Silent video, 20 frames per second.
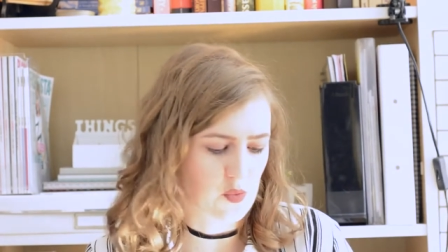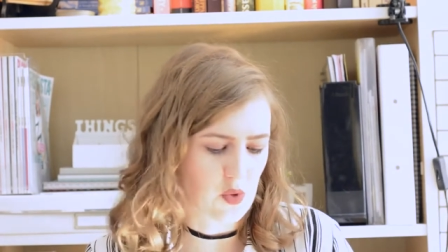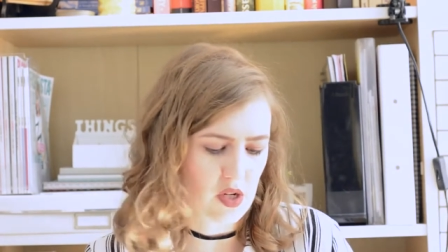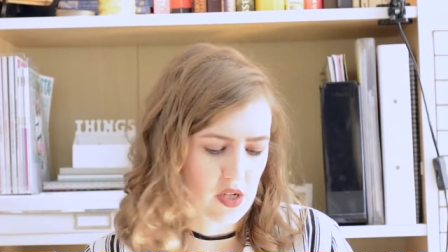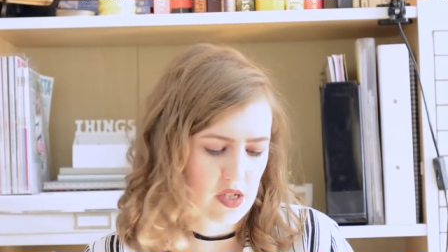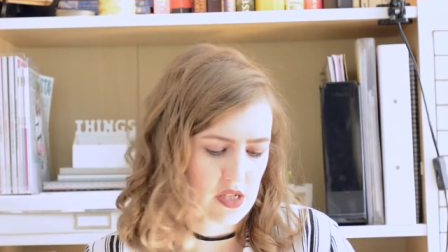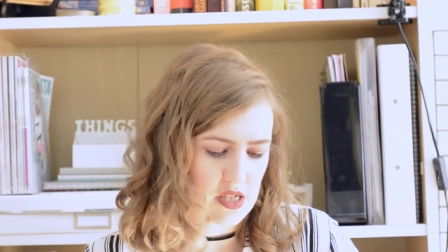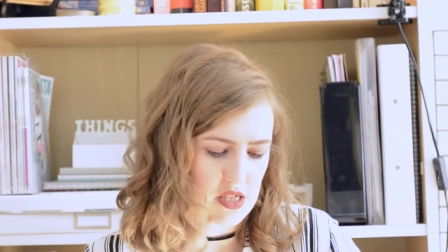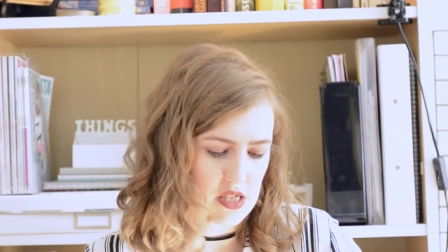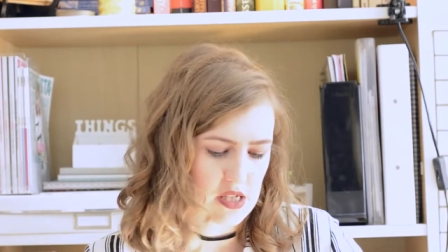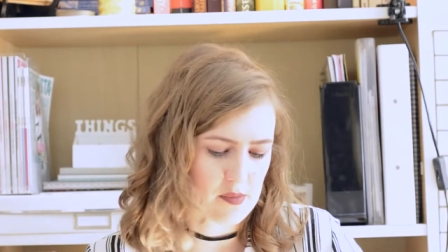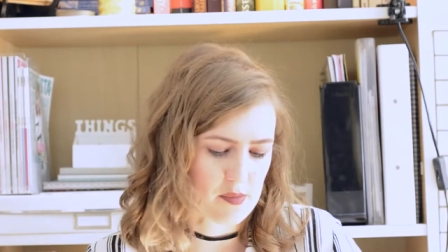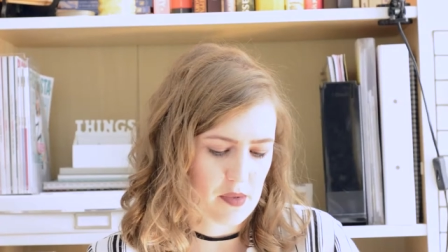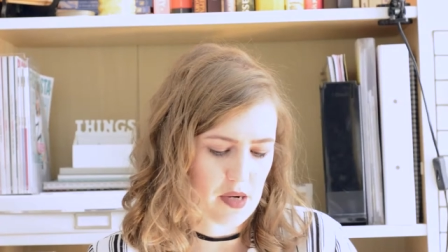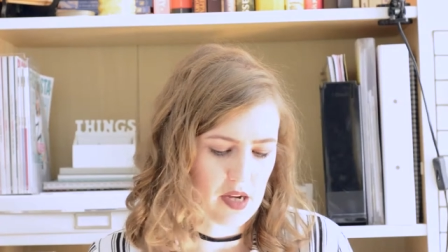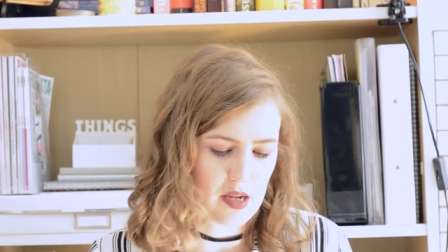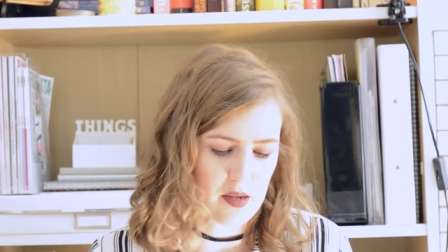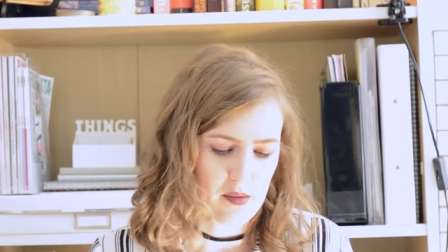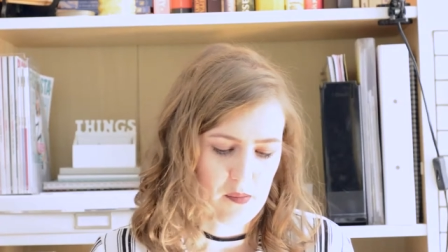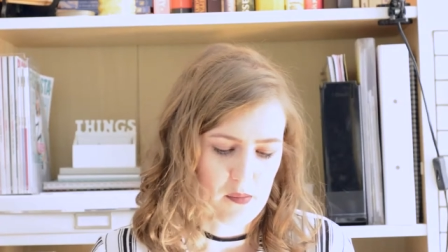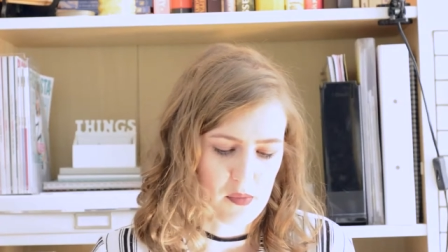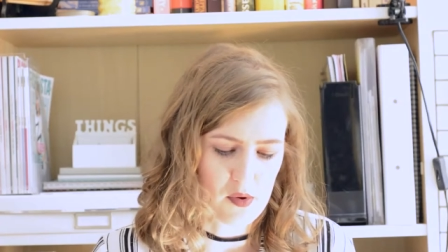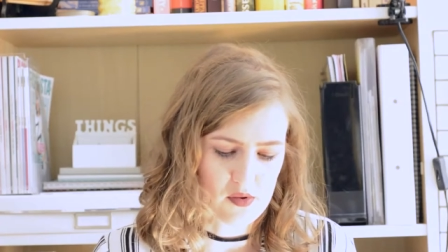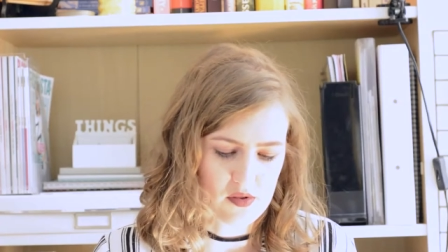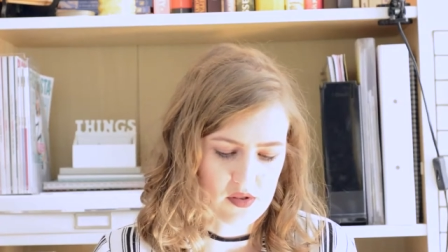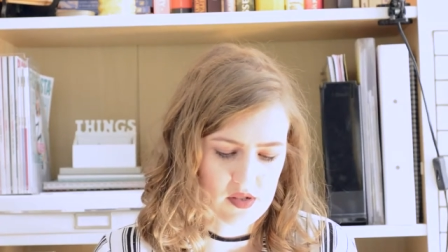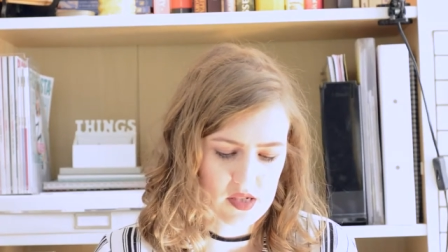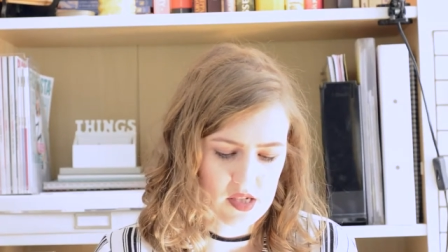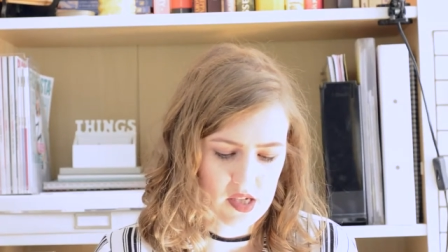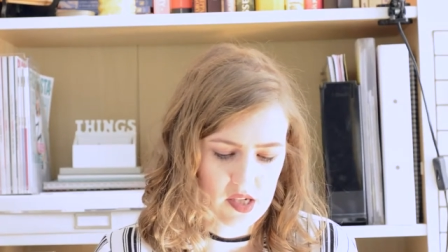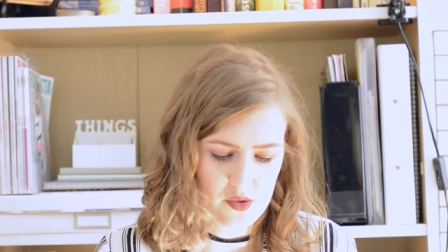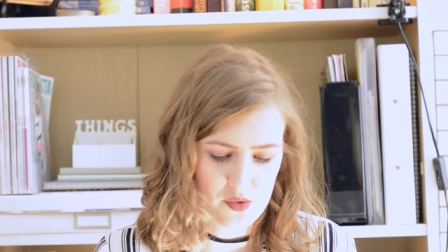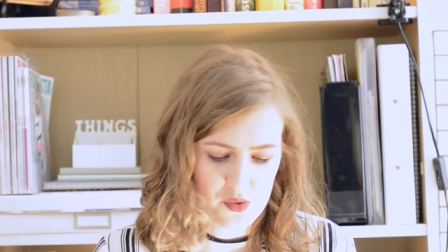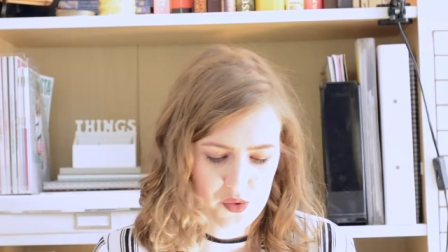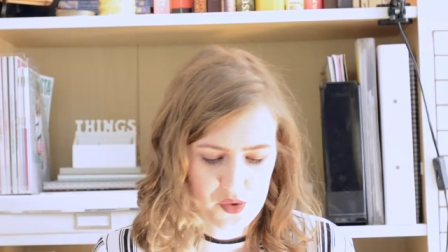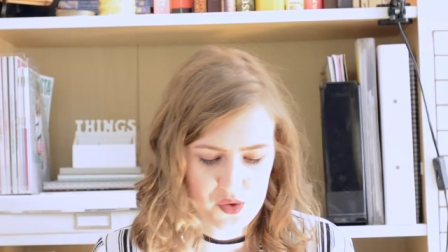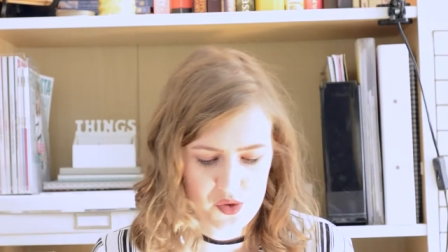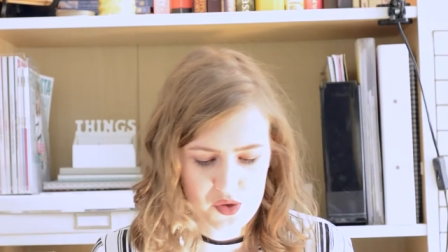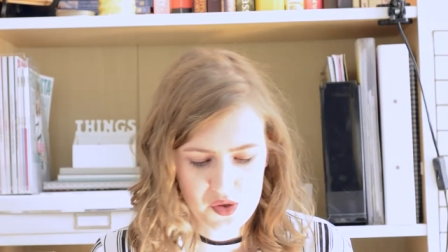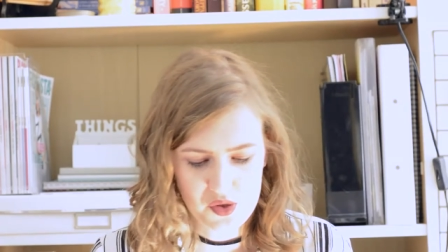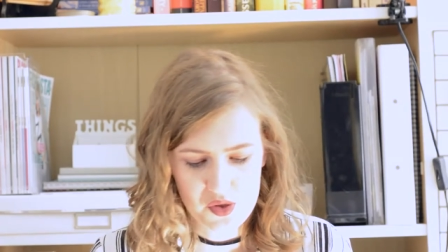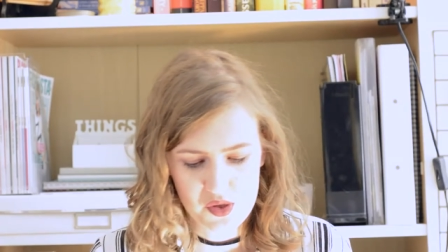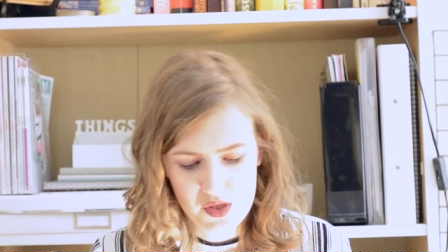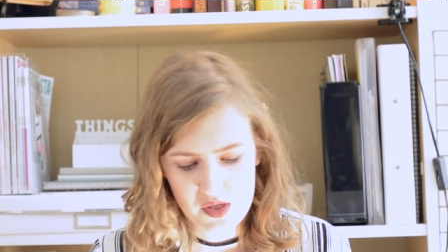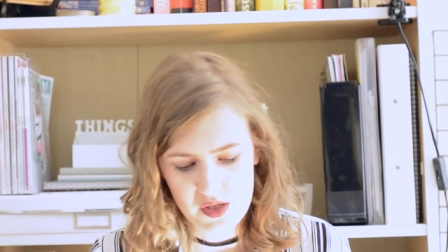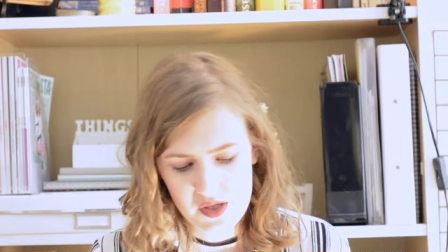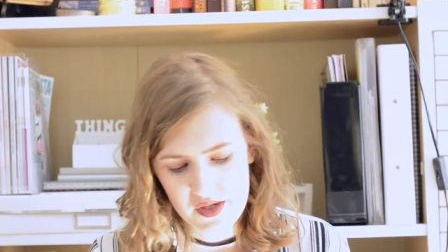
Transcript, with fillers: one this is by Bolsius